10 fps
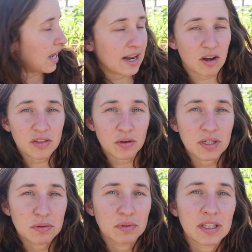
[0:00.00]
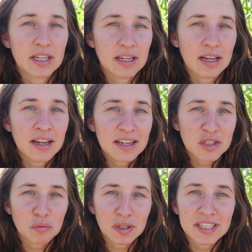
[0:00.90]
And although it's really
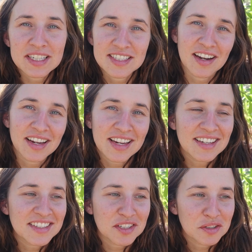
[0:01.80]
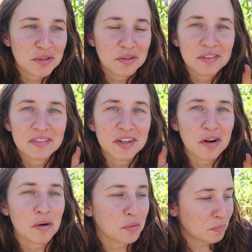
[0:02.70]
sucky to,
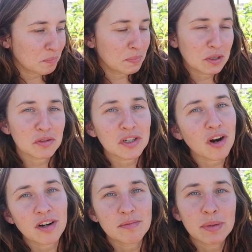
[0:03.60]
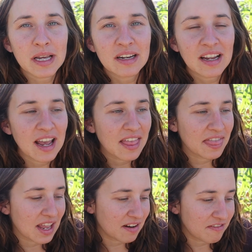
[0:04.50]
build a garden bed
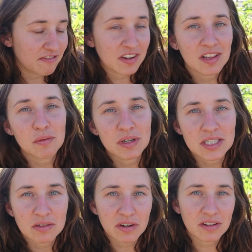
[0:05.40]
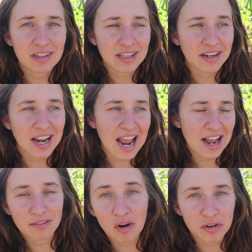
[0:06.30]
and then fill it with soil and then
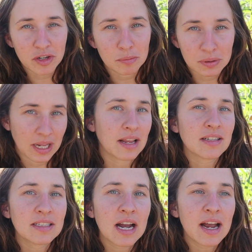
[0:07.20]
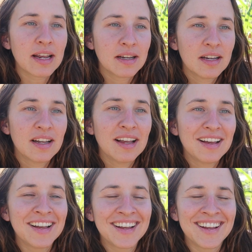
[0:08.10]
have all your plants die.
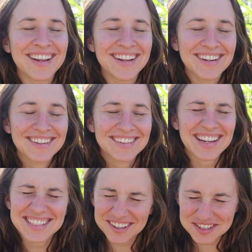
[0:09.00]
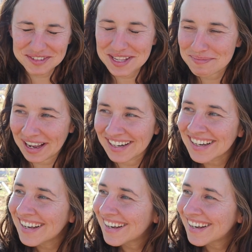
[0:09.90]
It sounds really bad.